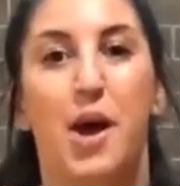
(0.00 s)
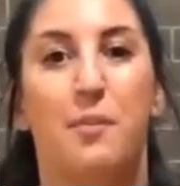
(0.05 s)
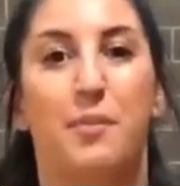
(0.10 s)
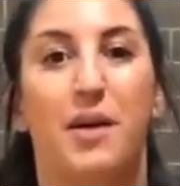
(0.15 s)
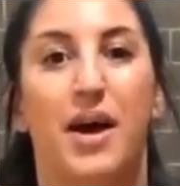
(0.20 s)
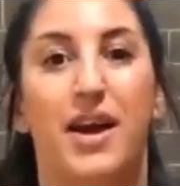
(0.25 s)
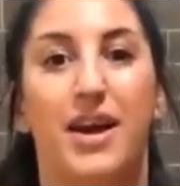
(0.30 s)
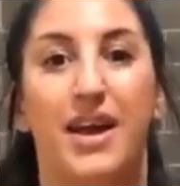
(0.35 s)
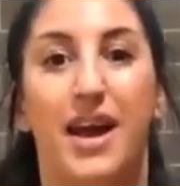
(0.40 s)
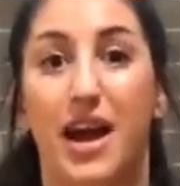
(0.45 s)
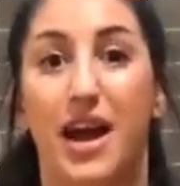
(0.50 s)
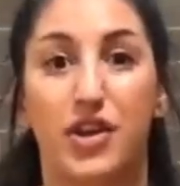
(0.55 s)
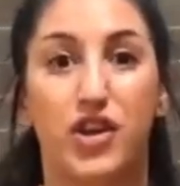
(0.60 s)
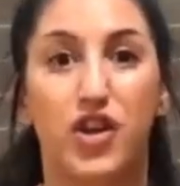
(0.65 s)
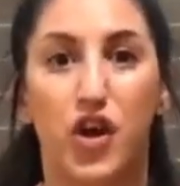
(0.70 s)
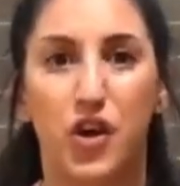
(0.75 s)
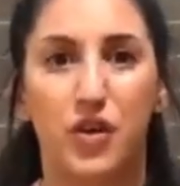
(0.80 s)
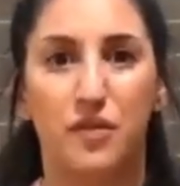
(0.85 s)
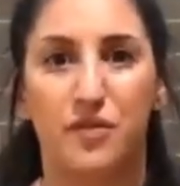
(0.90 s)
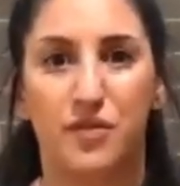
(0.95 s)
But yeah,
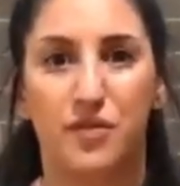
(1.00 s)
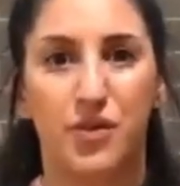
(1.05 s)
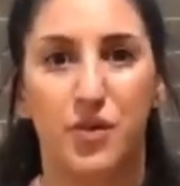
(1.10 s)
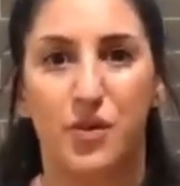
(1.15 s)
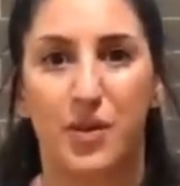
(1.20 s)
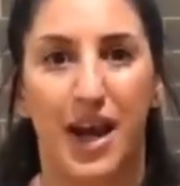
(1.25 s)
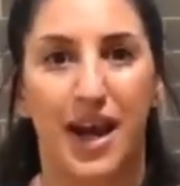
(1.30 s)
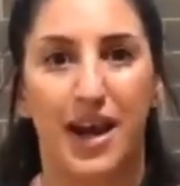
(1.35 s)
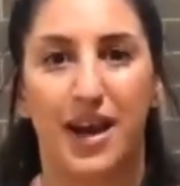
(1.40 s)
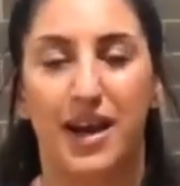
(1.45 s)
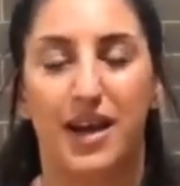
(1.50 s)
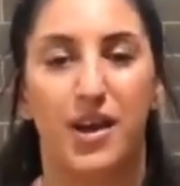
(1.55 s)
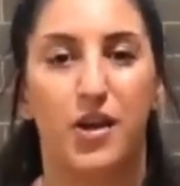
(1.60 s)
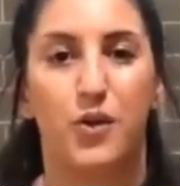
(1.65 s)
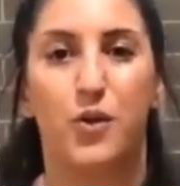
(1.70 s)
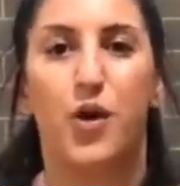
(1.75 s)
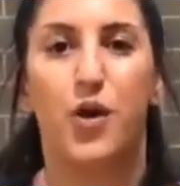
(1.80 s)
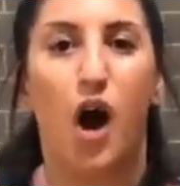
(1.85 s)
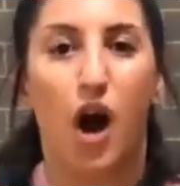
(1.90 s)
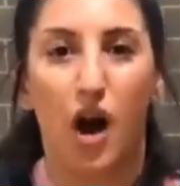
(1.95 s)
don't feel like
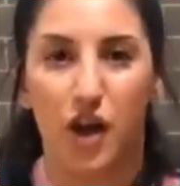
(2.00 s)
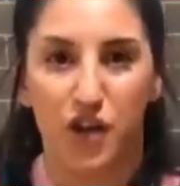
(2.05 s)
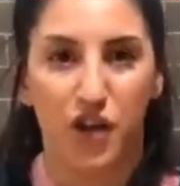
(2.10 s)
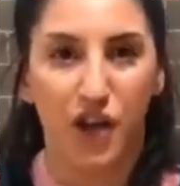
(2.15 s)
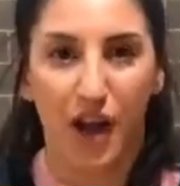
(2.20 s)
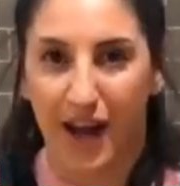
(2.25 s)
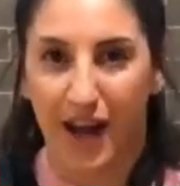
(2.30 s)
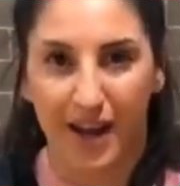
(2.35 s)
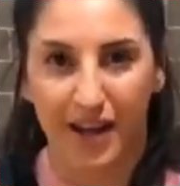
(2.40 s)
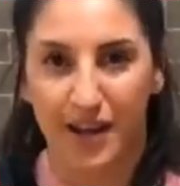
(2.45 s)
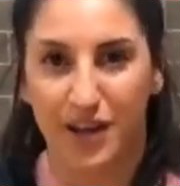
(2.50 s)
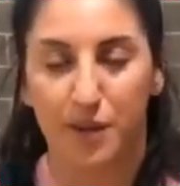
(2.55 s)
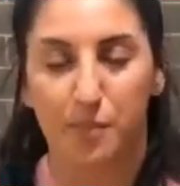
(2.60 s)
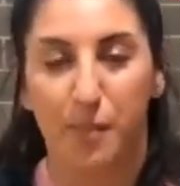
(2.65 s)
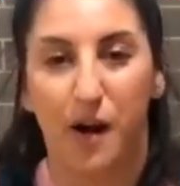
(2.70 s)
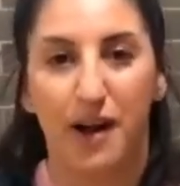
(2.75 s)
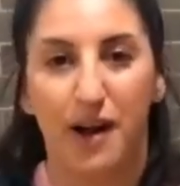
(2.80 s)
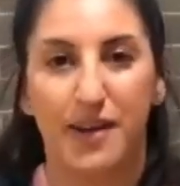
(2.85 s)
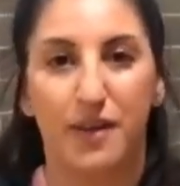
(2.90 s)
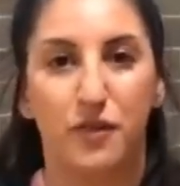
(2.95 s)
you can't change
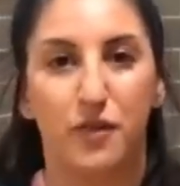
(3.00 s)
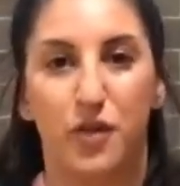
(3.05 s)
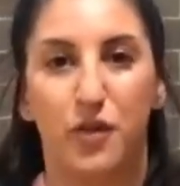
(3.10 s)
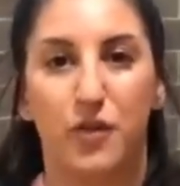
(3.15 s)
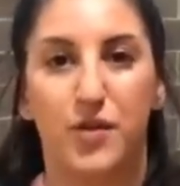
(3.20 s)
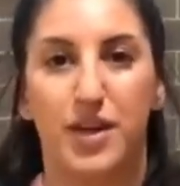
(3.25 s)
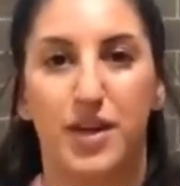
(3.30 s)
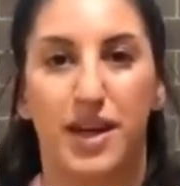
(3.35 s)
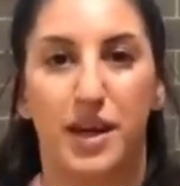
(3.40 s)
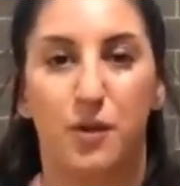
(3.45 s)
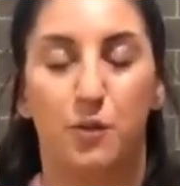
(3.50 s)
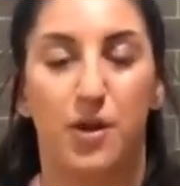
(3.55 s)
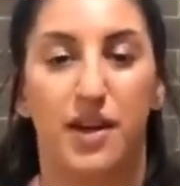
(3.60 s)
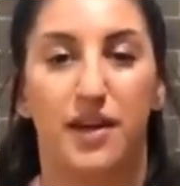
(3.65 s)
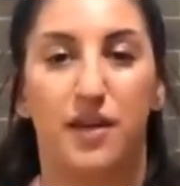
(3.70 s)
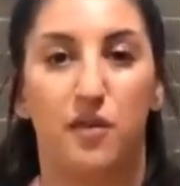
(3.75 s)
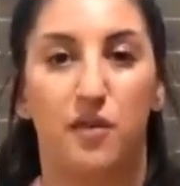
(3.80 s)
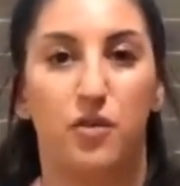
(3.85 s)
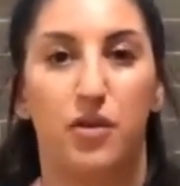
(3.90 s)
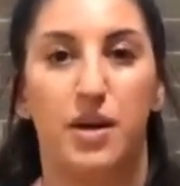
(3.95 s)
parts of your routine
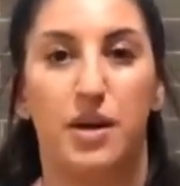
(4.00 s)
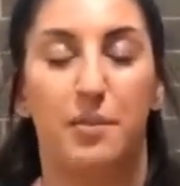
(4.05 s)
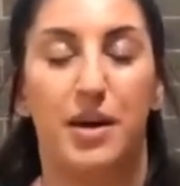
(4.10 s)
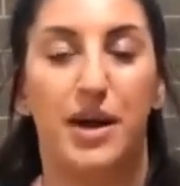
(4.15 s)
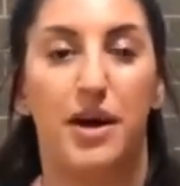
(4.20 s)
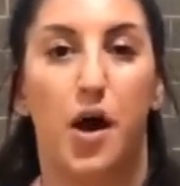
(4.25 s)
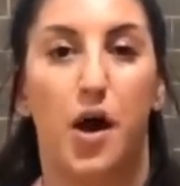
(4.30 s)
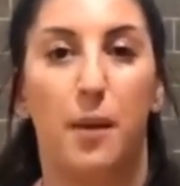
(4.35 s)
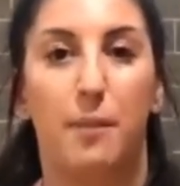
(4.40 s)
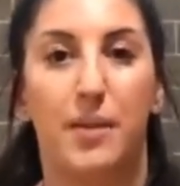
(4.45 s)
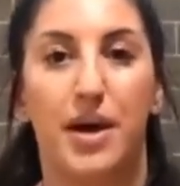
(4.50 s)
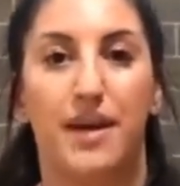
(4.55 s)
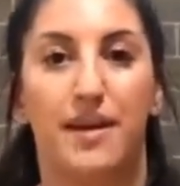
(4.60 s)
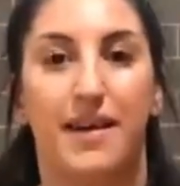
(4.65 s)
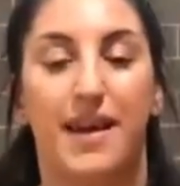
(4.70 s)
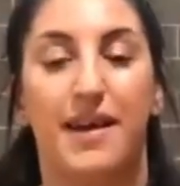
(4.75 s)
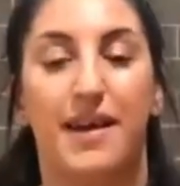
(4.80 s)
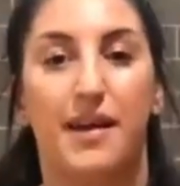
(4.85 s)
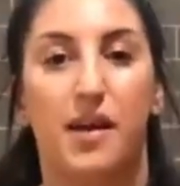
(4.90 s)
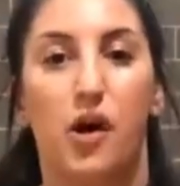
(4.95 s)
once you've already made it up, because
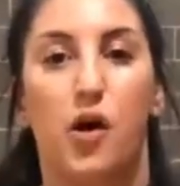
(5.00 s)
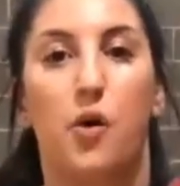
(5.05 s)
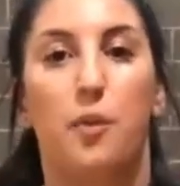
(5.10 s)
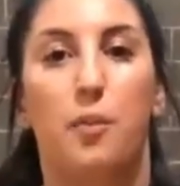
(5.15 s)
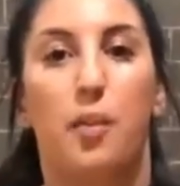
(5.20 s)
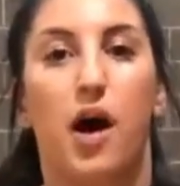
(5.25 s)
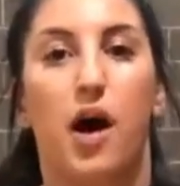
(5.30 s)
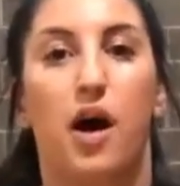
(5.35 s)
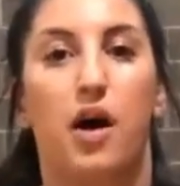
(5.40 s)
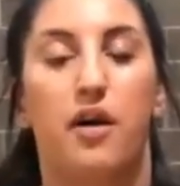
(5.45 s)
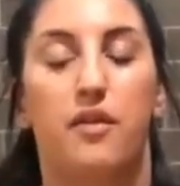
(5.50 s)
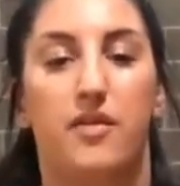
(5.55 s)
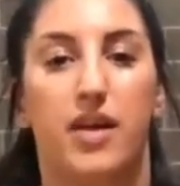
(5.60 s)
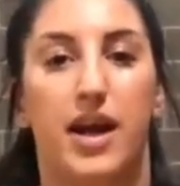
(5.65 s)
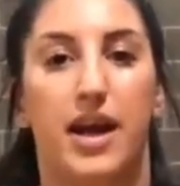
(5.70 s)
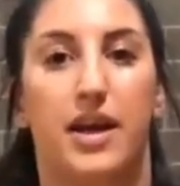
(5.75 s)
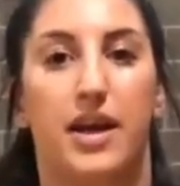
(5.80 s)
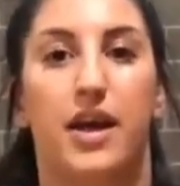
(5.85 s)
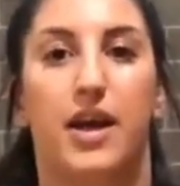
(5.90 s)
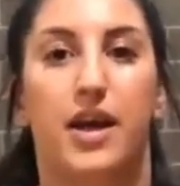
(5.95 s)
that's the whole part of
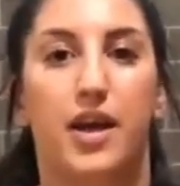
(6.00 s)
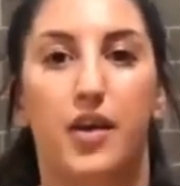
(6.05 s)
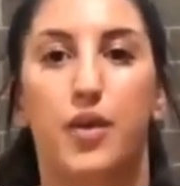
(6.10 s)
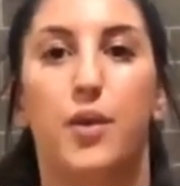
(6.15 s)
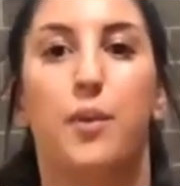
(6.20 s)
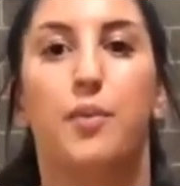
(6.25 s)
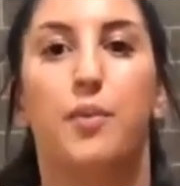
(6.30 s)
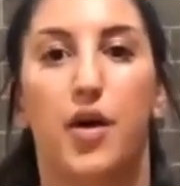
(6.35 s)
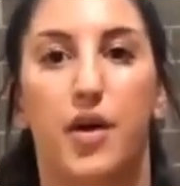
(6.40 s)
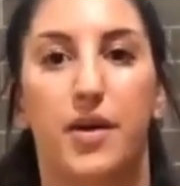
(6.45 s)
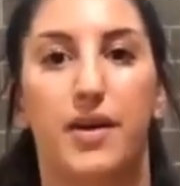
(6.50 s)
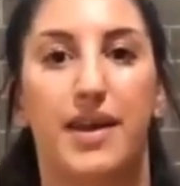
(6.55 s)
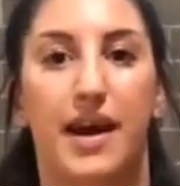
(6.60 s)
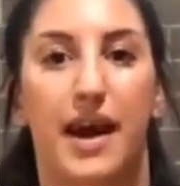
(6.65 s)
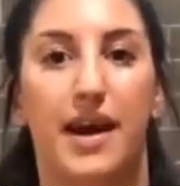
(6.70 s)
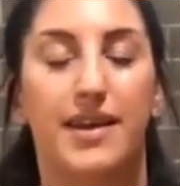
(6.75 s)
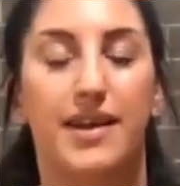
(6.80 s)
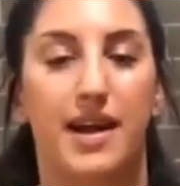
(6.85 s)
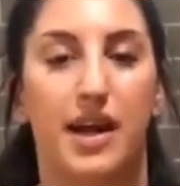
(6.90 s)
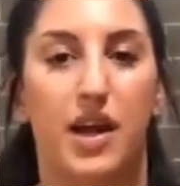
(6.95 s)
like the
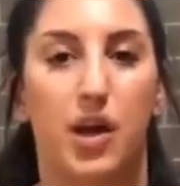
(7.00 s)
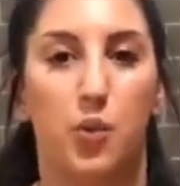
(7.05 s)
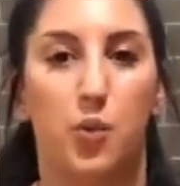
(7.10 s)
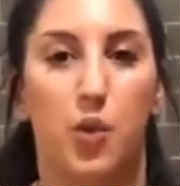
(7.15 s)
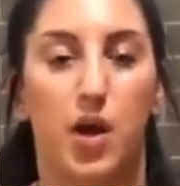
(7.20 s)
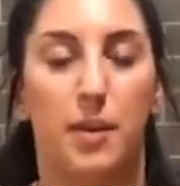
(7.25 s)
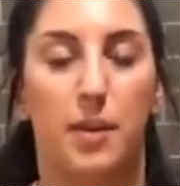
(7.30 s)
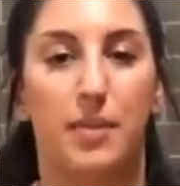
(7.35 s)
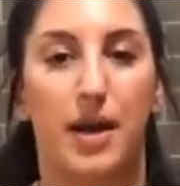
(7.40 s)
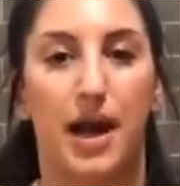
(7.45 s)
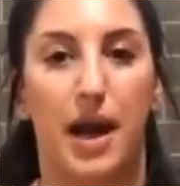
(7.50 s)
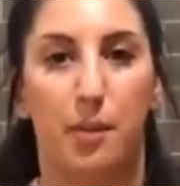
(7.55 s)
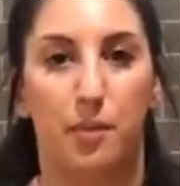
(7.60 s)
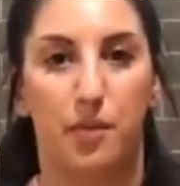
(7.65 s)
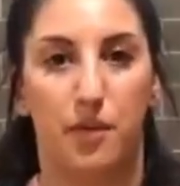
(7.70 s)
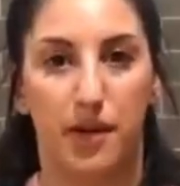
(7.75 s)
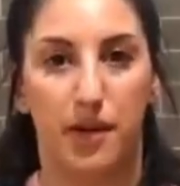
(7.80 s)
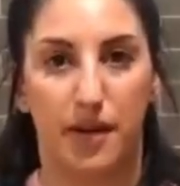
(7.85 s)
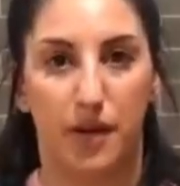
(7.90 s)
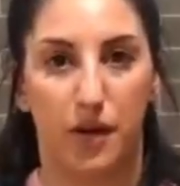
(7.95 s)
process. Like you want to be
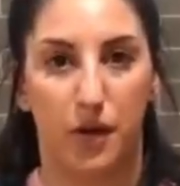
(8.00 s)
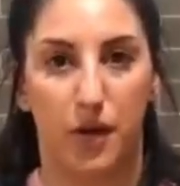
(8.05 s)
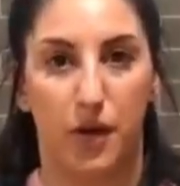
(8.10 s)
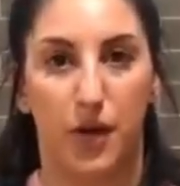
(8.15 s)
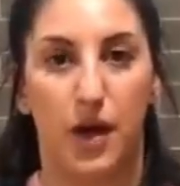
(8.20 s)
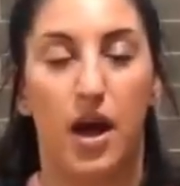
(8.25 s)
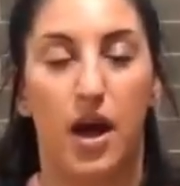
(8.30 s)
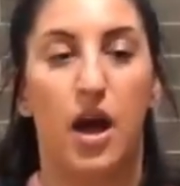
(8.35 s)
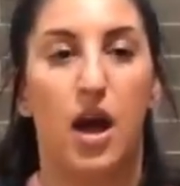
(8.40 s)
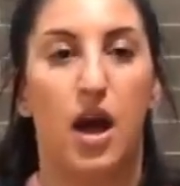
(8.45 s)
able to